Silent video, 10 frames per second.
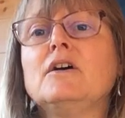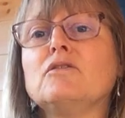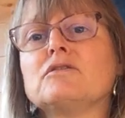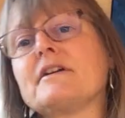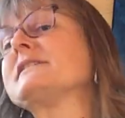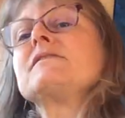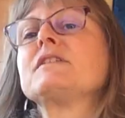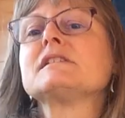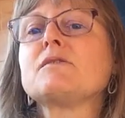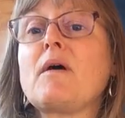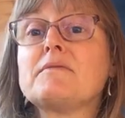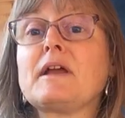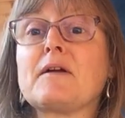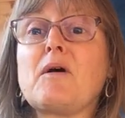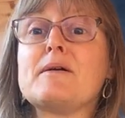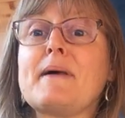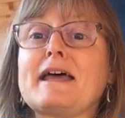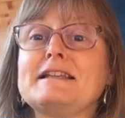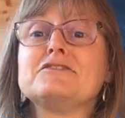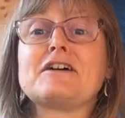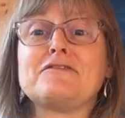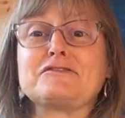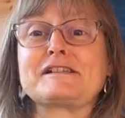all the rest of it, so I would get quite badly travel